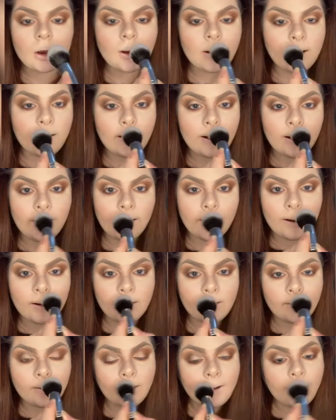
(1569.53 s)

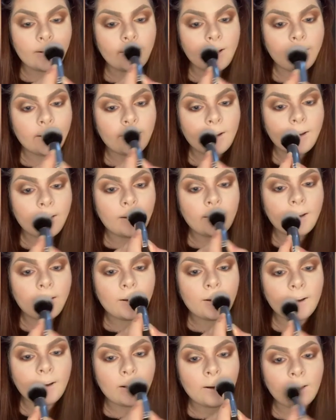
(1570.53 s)
On your
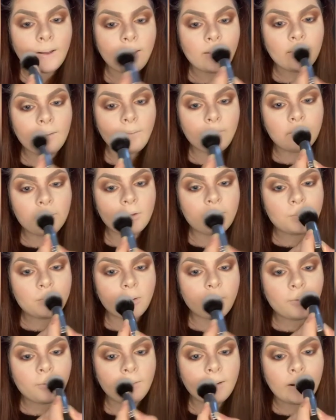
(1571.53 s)
cupid's
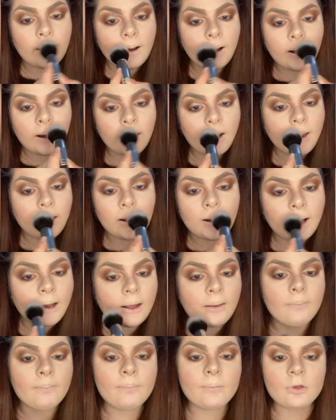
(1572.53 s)
bow, on your
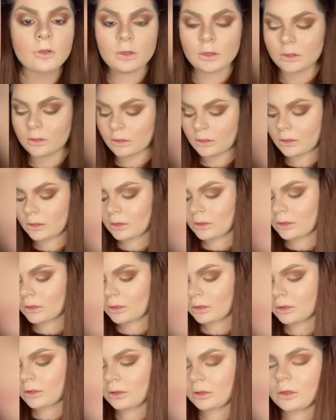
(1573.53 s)
lips,
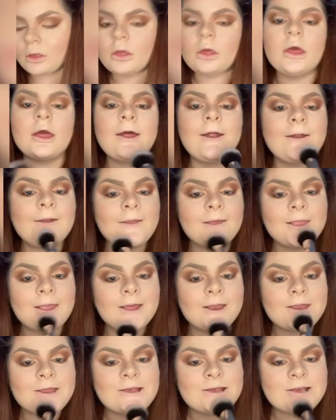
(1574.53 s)
and on your
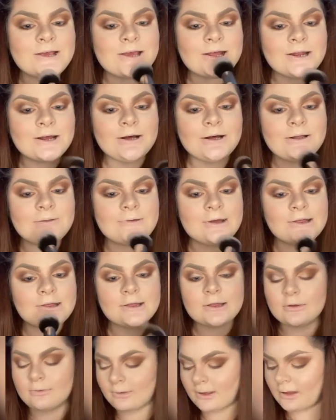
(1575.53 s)
chin. All
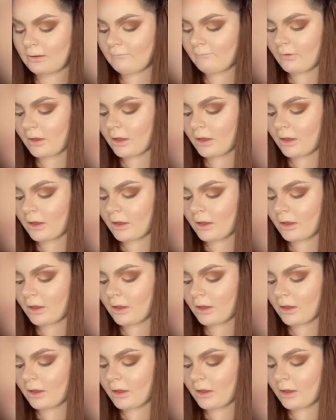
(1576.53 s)
basically where you've